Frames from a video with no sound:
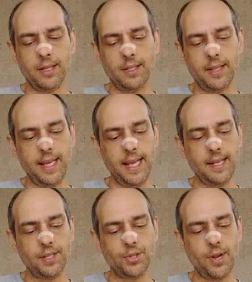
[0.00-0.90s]
To the
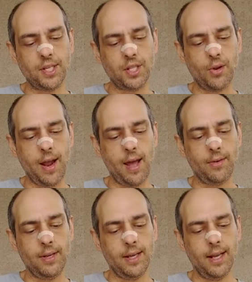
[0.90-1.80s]
east stretched the
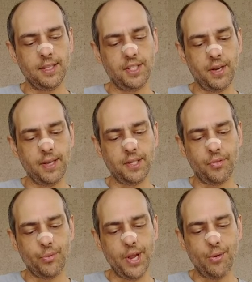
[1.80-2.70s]
crown, a series
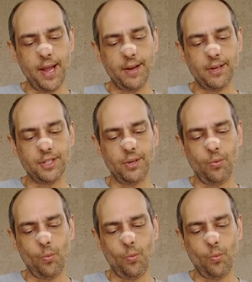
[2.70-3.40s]
of 3 craters,